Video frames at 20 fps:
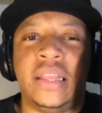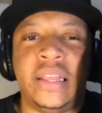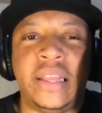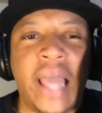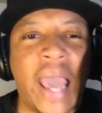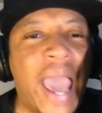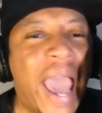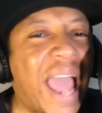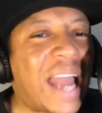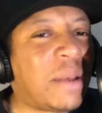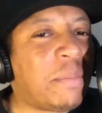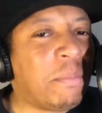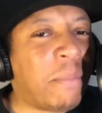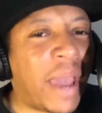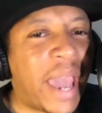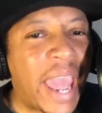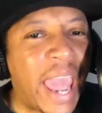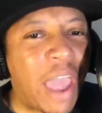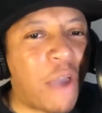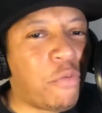That
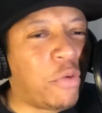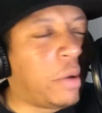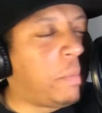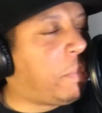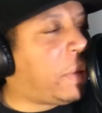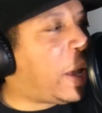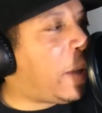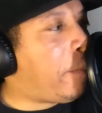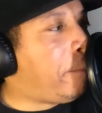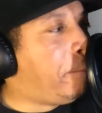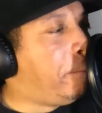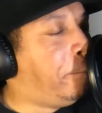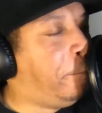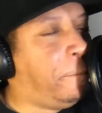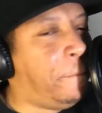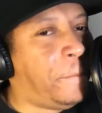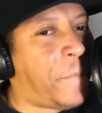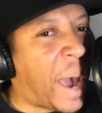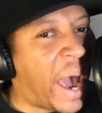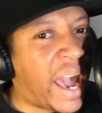man would be
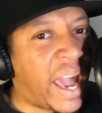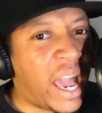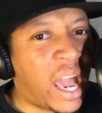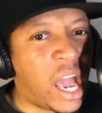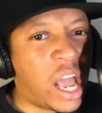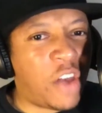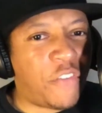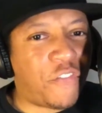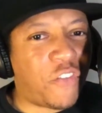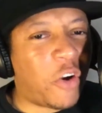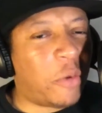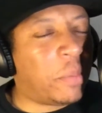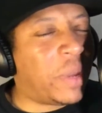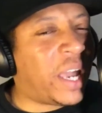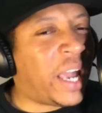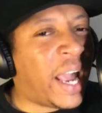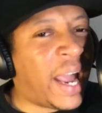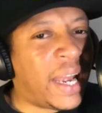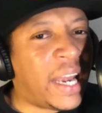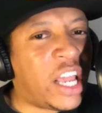banned from
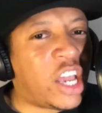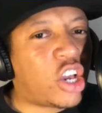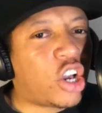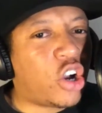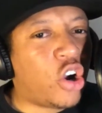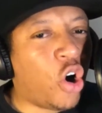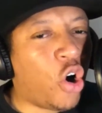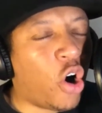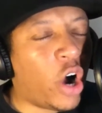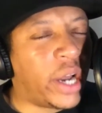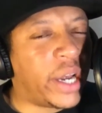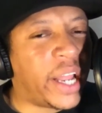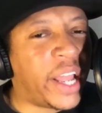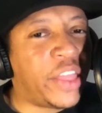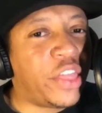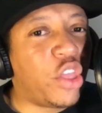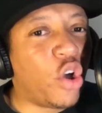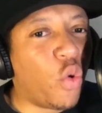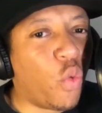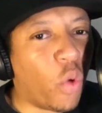any court
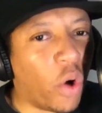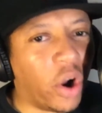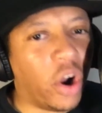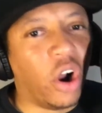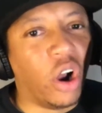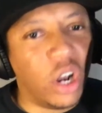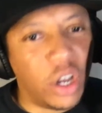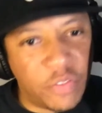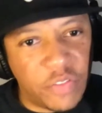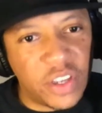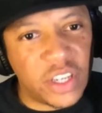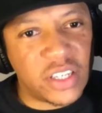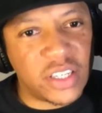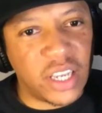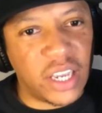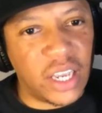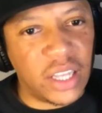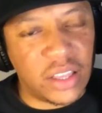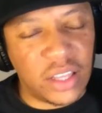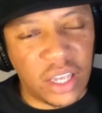in the world if he
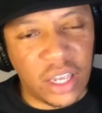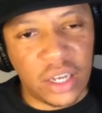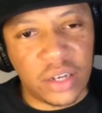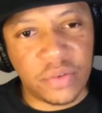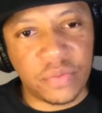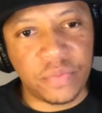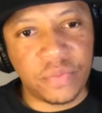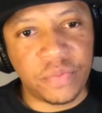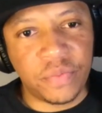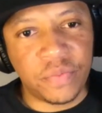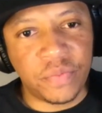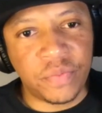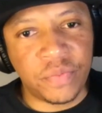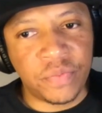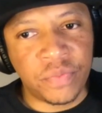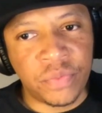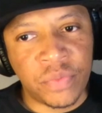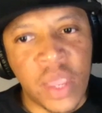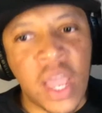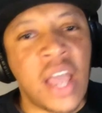said that.
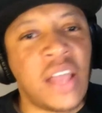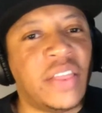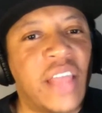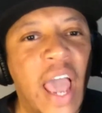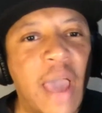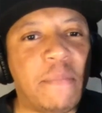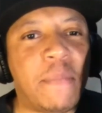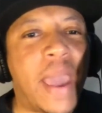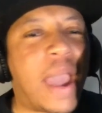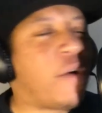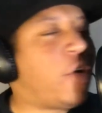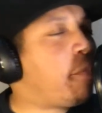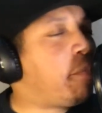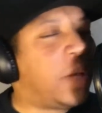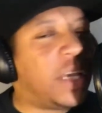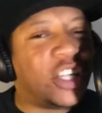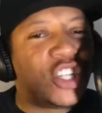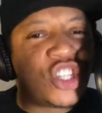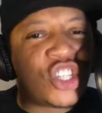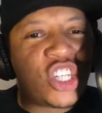That man would
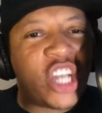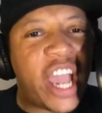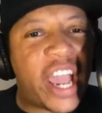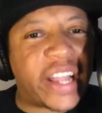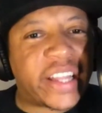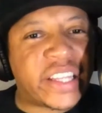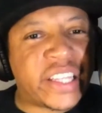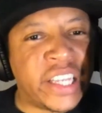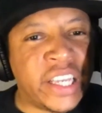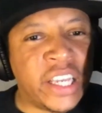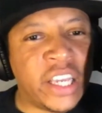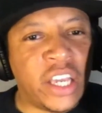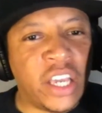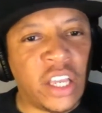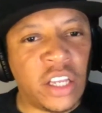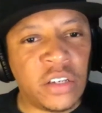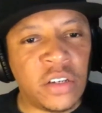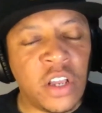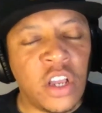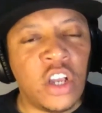be checked
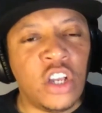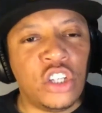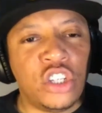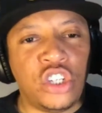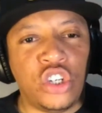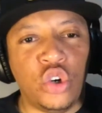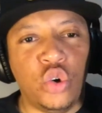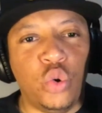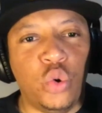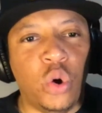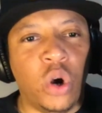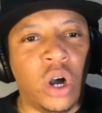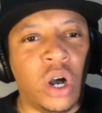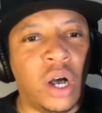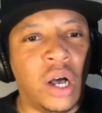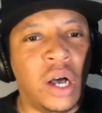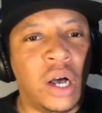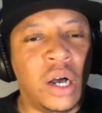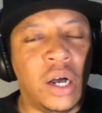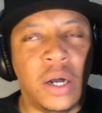in
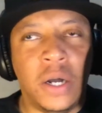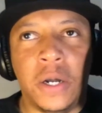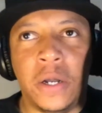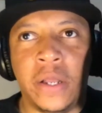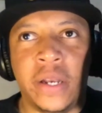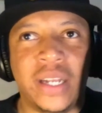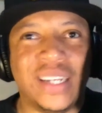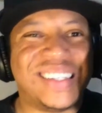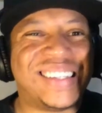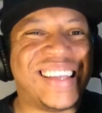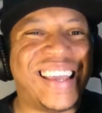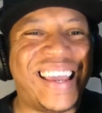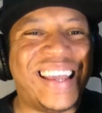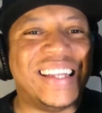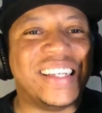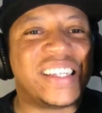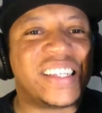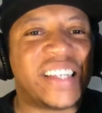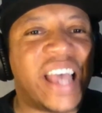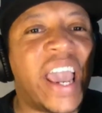to an
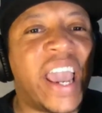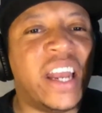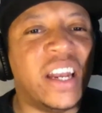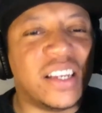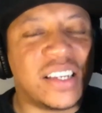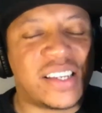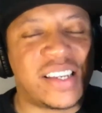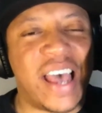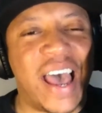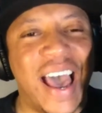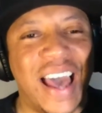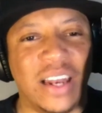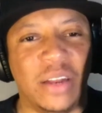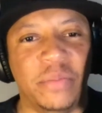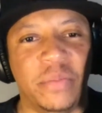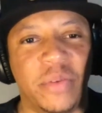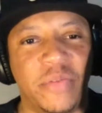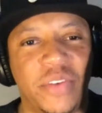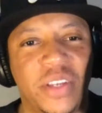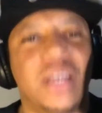insane
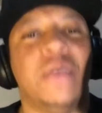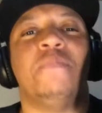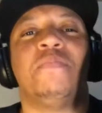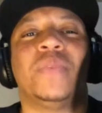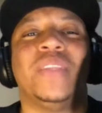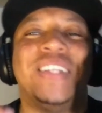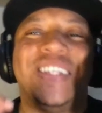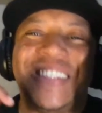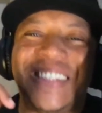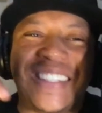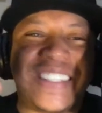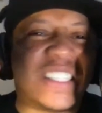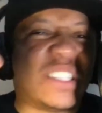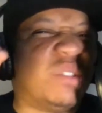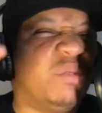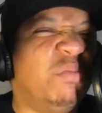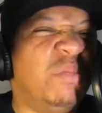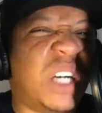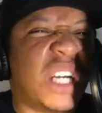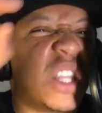asylum. And be, oh,
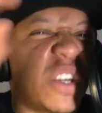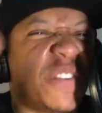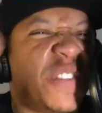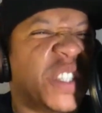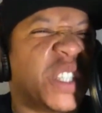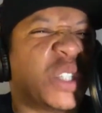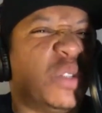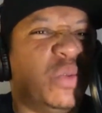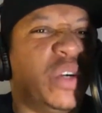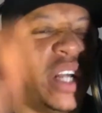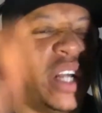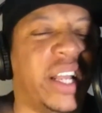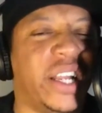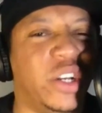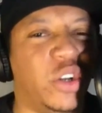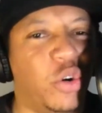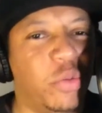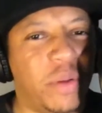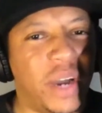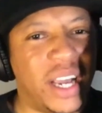no motherfucking way
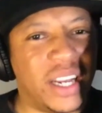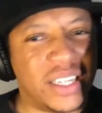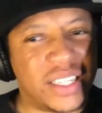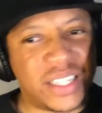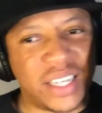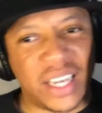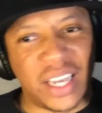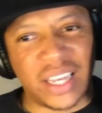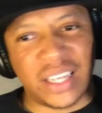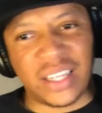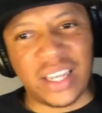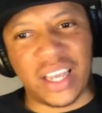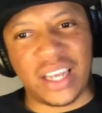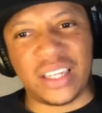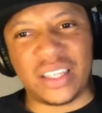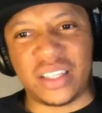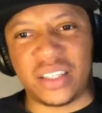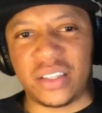ain't nobody said that.